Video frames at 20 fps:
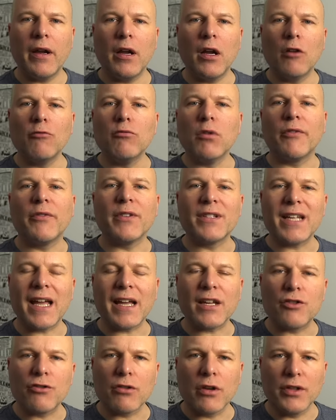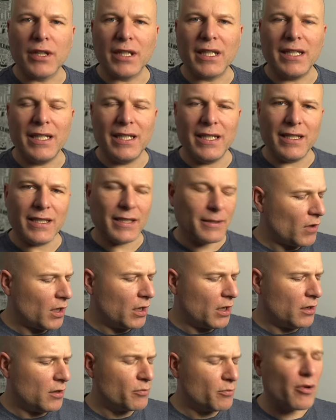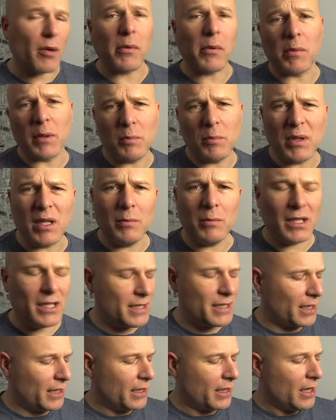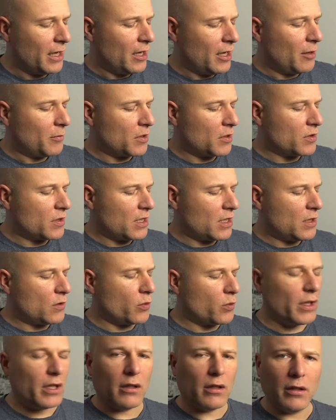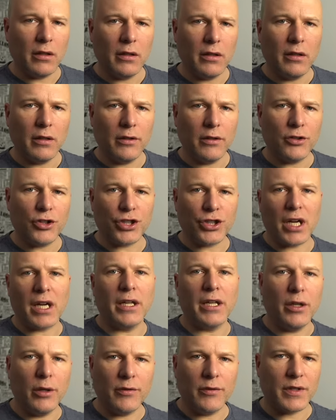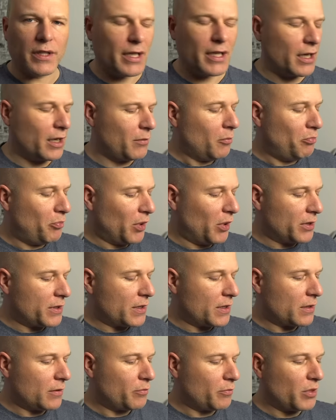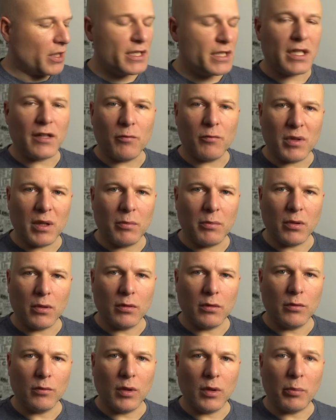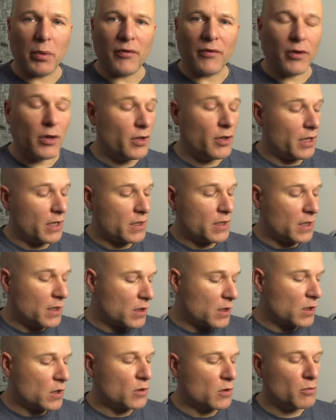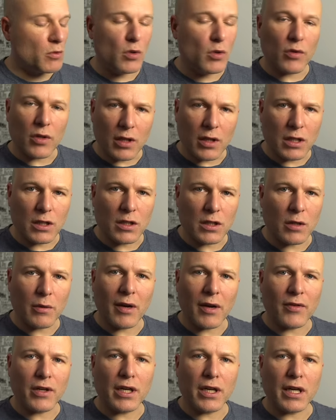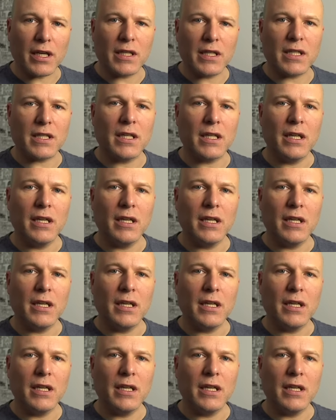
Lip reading: a rougher texture on the keys, and probably PBT, because these will shine over time. But plenty of people will prefer this. These are smooth and they do have a nice